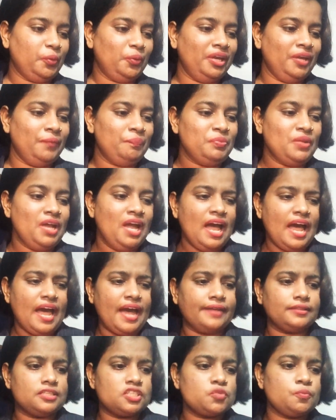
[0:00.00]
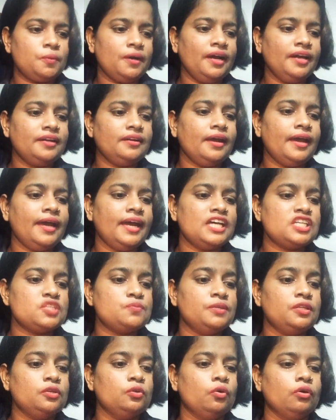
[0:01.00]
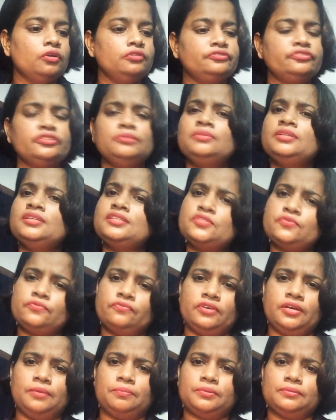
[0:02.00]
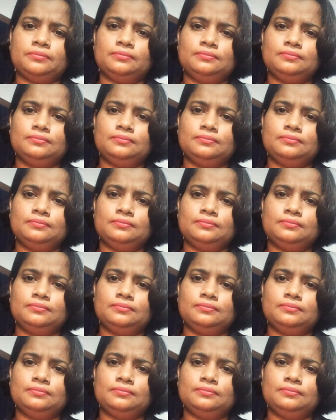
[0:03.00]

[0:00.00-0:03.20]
Okay, and the spider has been gone from his web.